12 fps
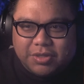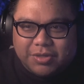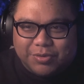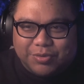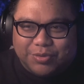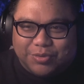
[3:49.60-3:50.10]

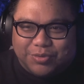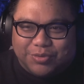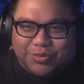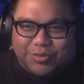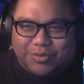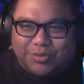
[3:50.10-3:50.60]

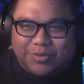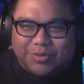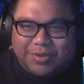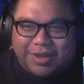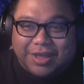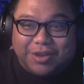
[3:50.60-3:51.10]
Ooh.
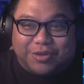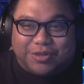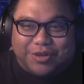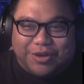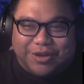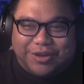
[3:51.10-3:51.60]
It looks
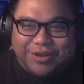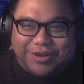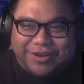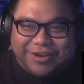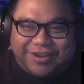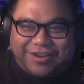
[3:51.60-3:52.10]

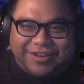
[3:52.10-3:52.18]
good.